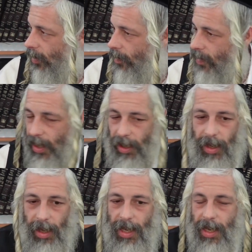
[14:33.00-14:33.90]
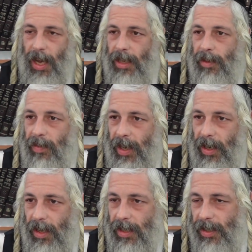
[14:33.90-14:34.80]
Meaning, he
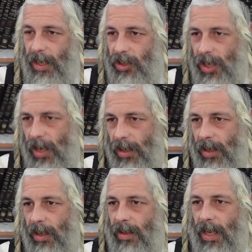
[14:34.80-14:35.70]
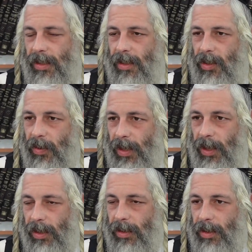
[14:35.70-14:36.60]
contemplated, he said, Jay, that's a
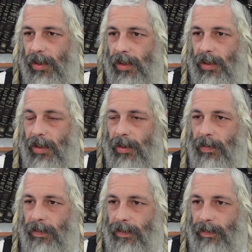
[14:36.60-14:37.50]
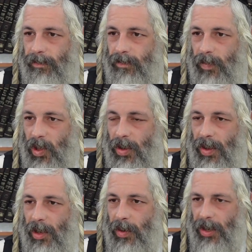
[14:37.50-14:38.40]
gorilla. Do you
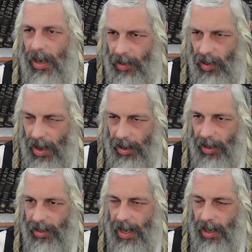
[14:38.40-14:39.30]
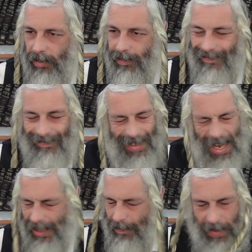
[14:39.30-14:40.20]
think we could ever go out on a date?
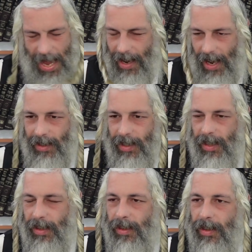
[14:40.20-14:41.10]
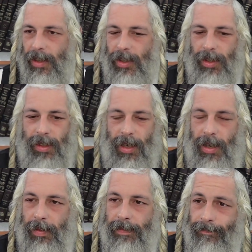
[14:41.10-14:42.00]
That's a bad idea. You know?